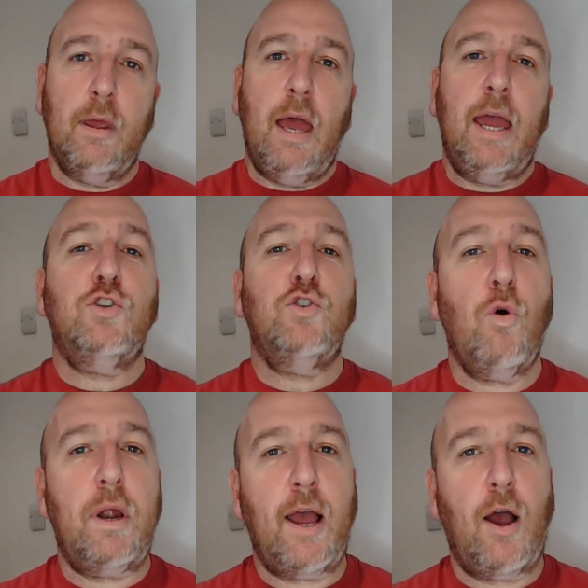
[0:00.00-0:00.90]
He's
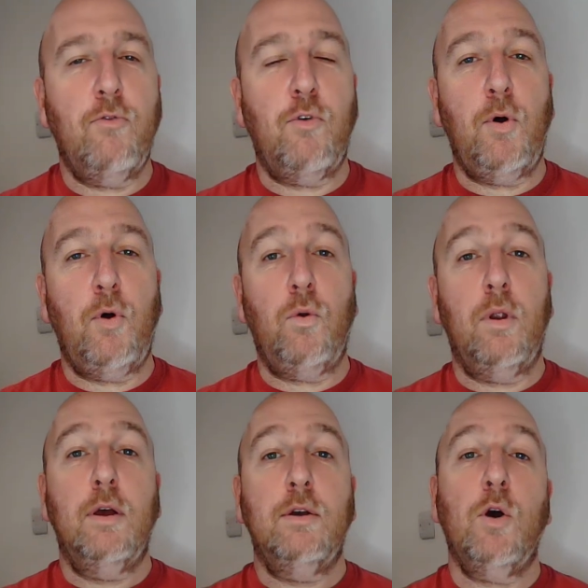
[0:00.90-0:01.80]
trying to get over Moon.
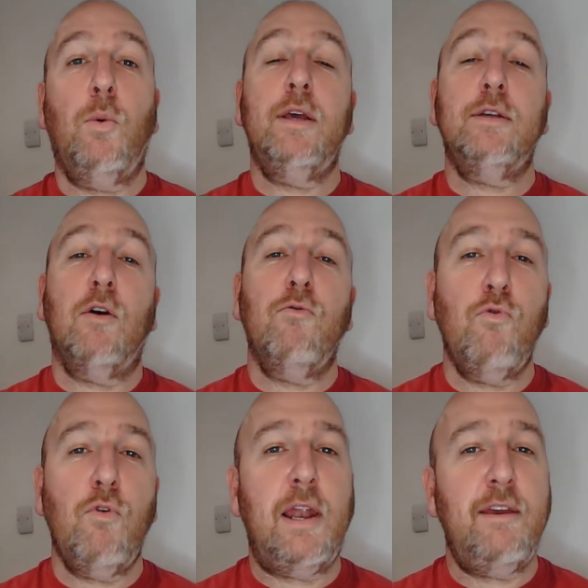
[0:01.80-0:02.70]
So when this
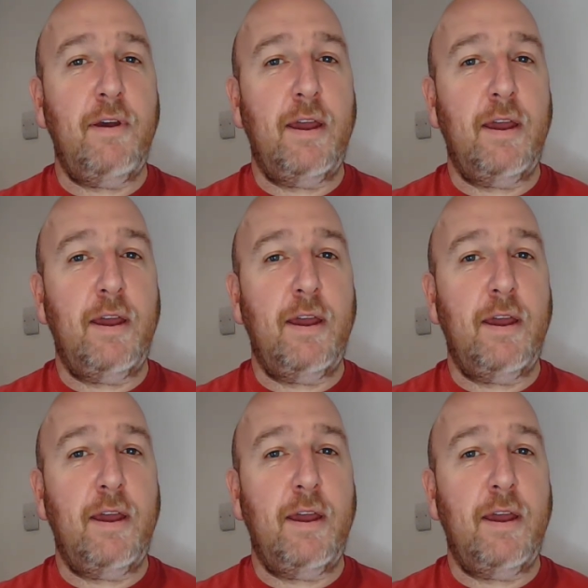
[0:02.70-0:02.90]
really fit